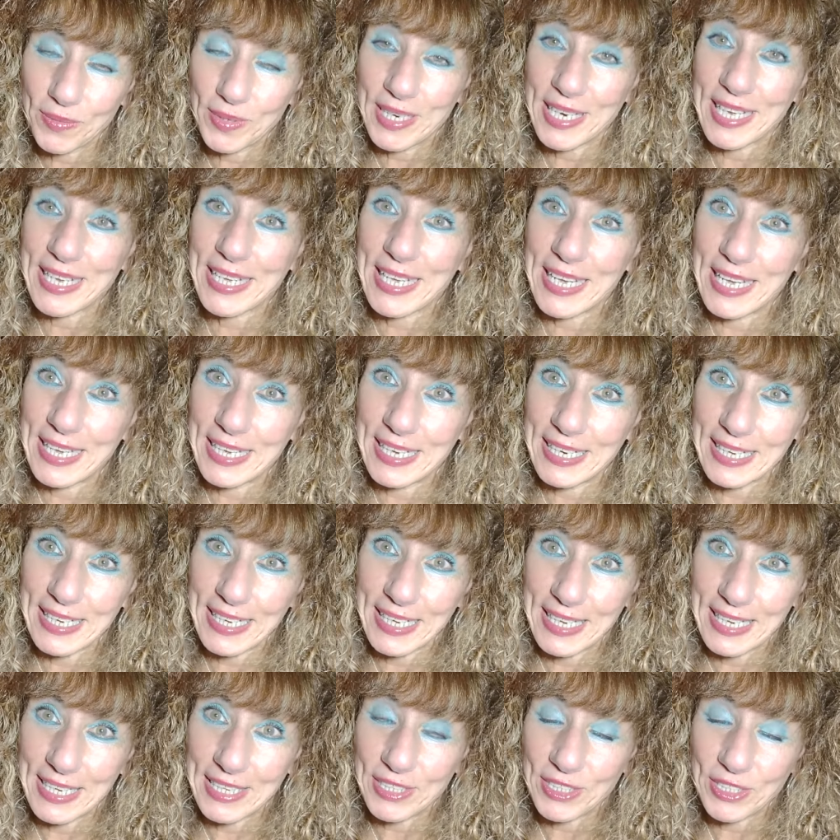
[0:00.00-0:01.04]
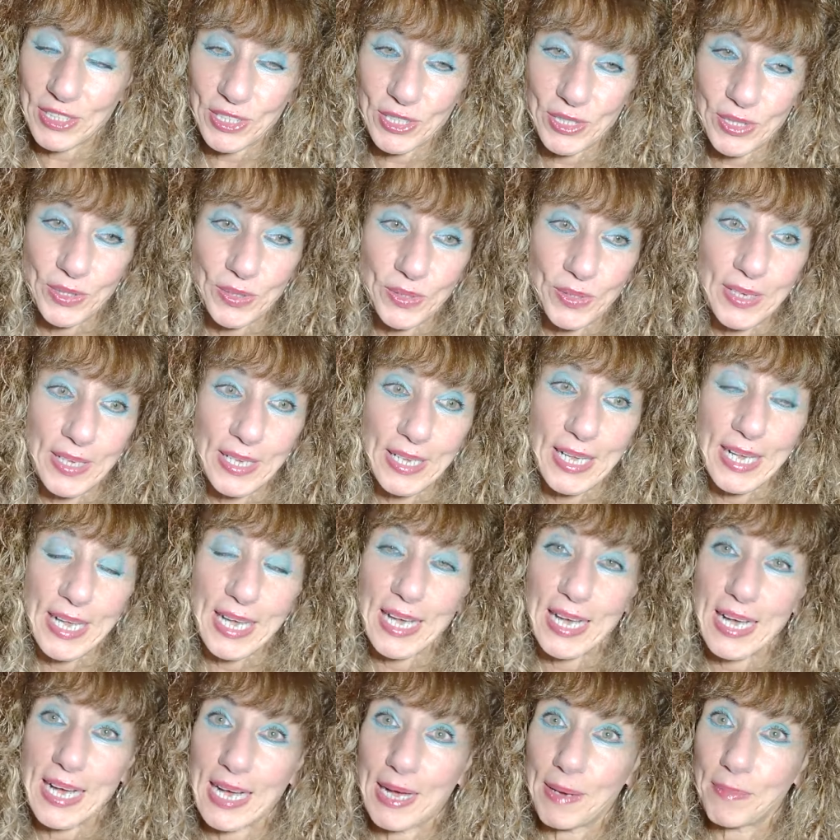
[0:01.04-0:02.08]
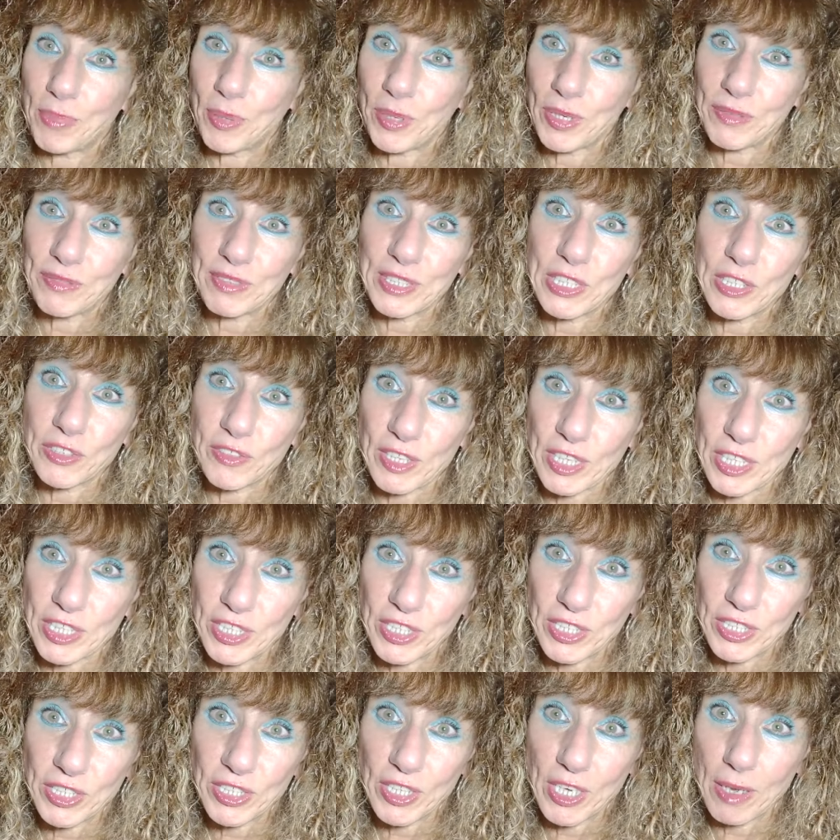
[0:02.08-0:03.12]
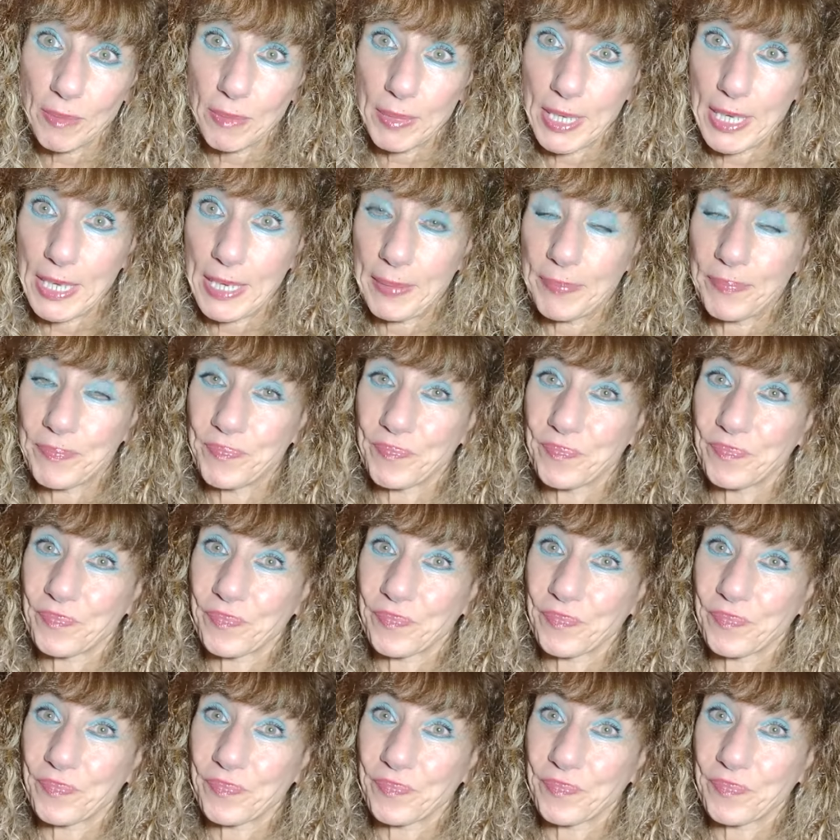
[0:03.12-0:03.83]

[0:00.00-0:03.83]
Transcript: what I can and can't do, put restrictions on me,